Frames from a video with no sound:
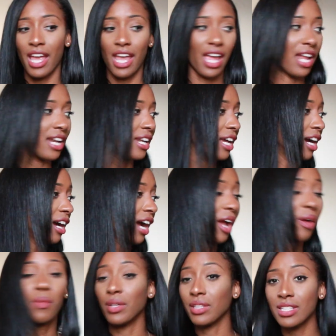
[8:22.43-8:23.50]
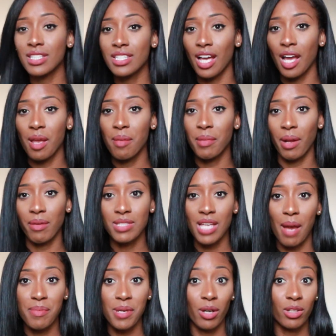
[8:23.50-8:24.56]
And I went this time and I was
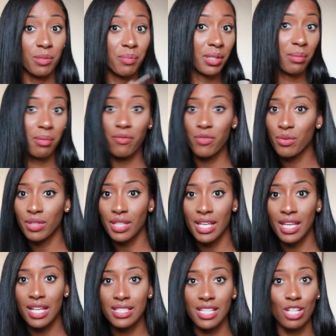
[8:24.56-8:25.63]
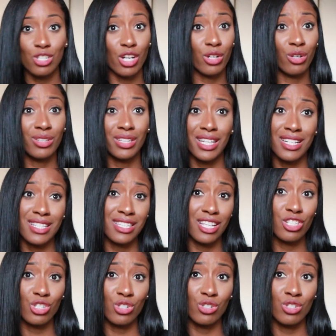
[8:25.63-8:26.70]
happy. I only picked up a few things. I tried to only get
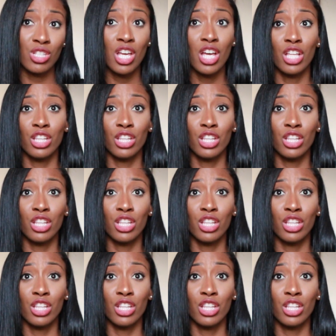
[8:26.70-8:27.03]
essentials.